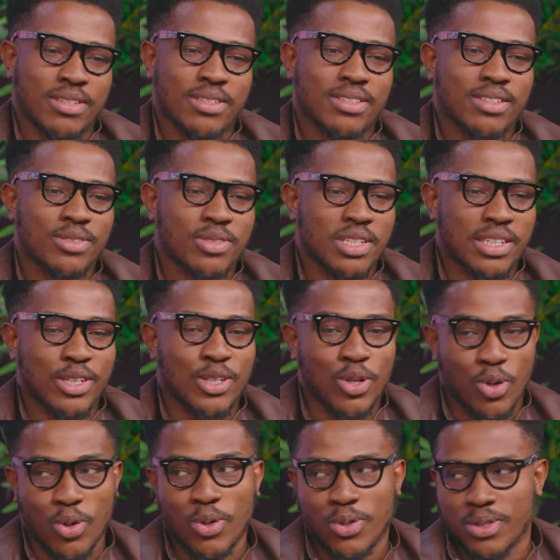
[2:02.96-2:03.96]
I think those are the
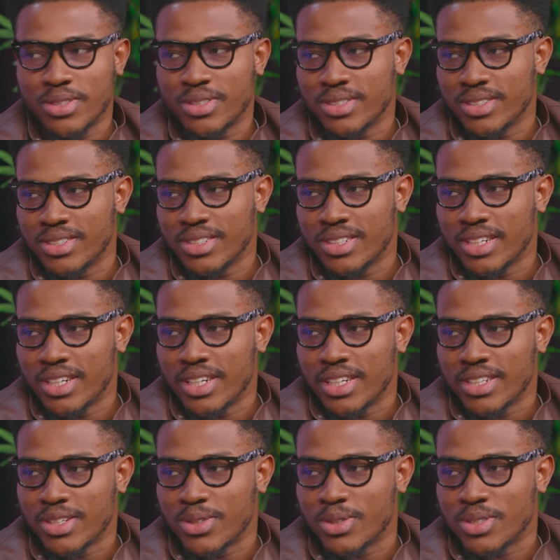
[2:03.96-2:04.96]
core
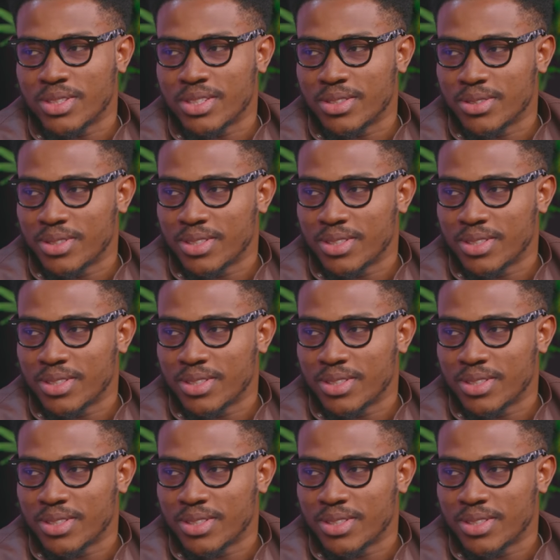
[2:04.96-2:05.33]
skills.